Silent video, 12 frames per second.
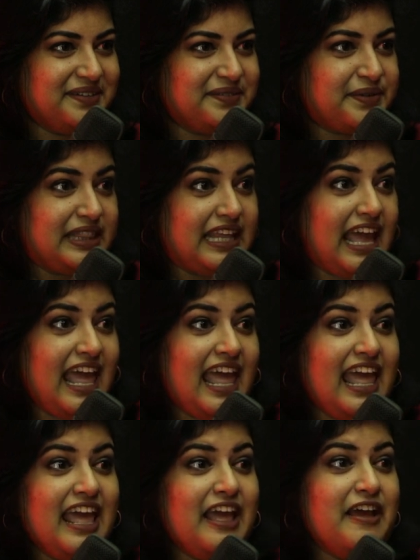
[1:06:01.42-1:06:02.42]
with
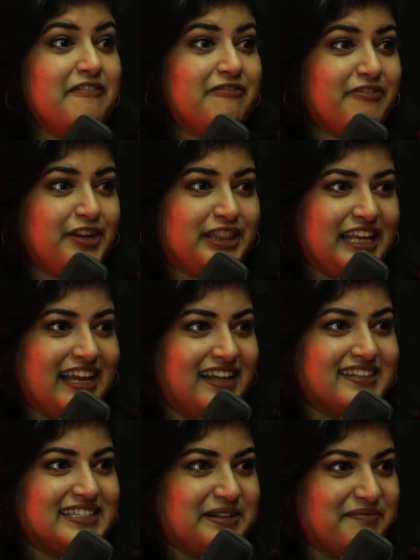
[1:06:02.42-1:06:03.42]
everything
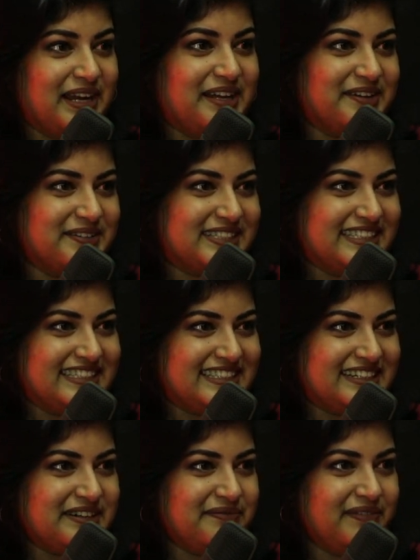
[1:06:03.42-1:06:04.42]
else in my
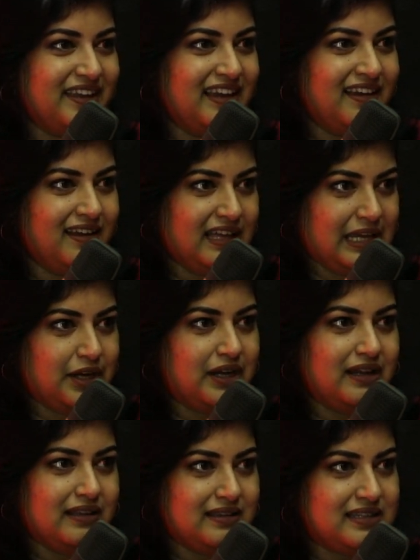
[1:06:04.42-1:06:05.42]
ecosystem.
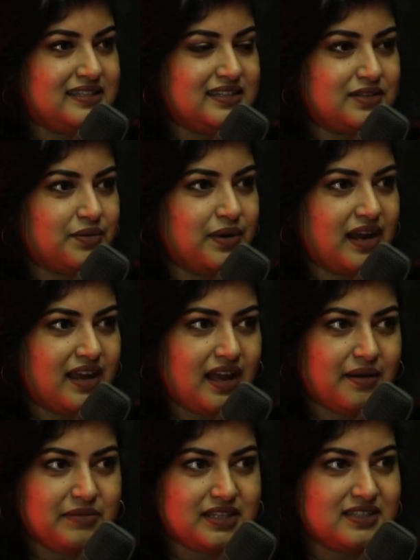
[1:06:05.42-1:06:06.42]
This is who I
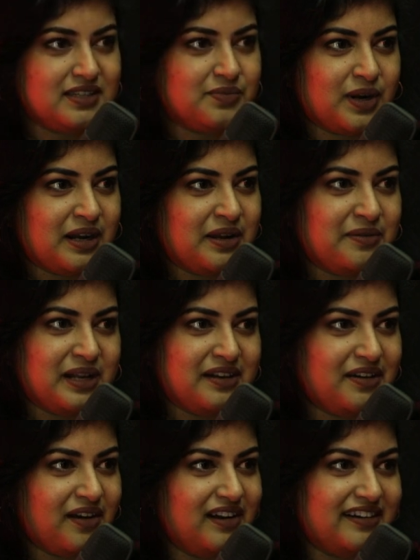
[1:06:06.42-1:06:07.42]
am. This is what I will
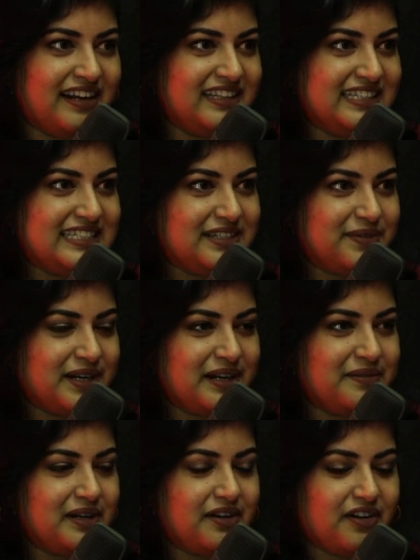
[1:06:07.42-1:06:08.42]
tolerate. This is what I
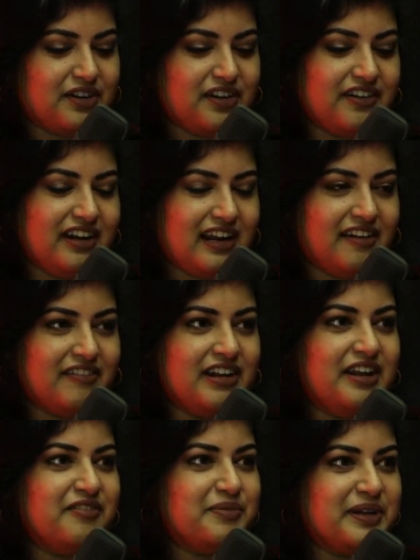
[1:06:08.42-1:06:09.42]
will not tolerate. I've
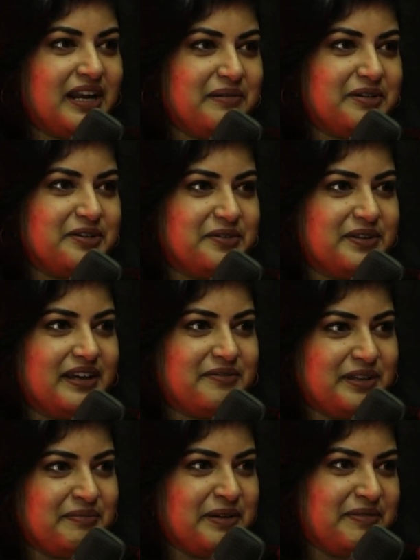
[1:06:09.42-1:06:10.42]
never been able to do that
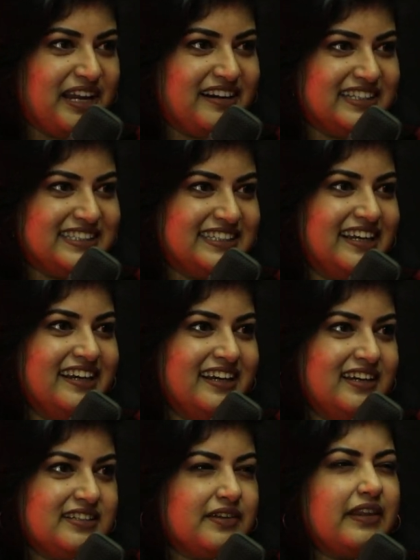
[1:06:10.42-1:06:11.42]
with my parents.
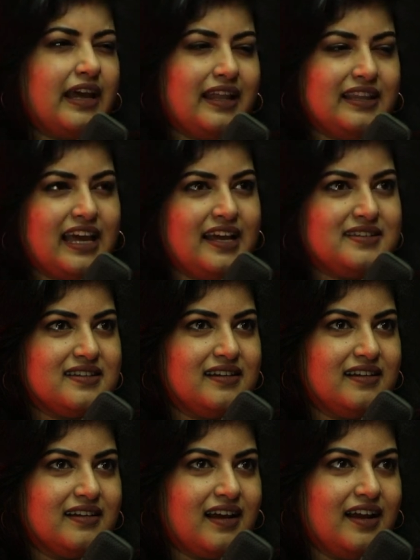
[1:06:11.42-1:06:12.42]
So there, there is
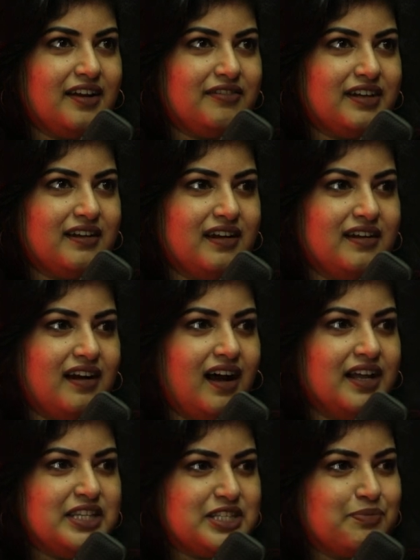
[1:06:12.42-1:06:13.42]
a kind of a
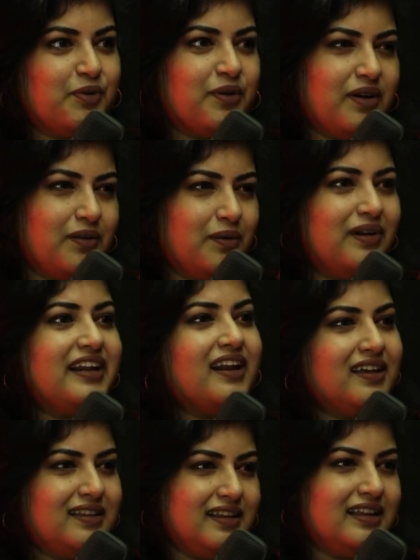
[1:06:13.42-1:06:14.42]
unspoken hold, and I
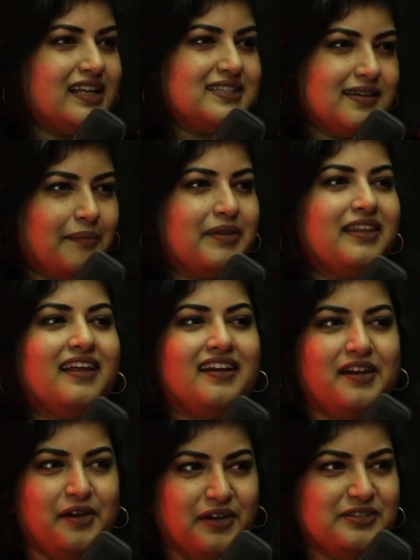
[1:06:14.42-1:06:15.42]
think that's something that a
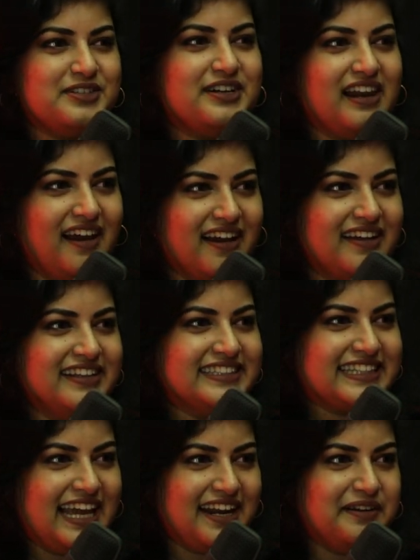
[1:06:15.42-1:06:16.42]
lot of Sri Lankans
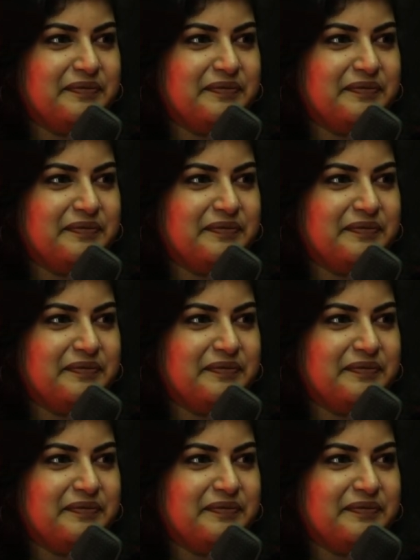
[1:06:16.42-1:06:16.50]
can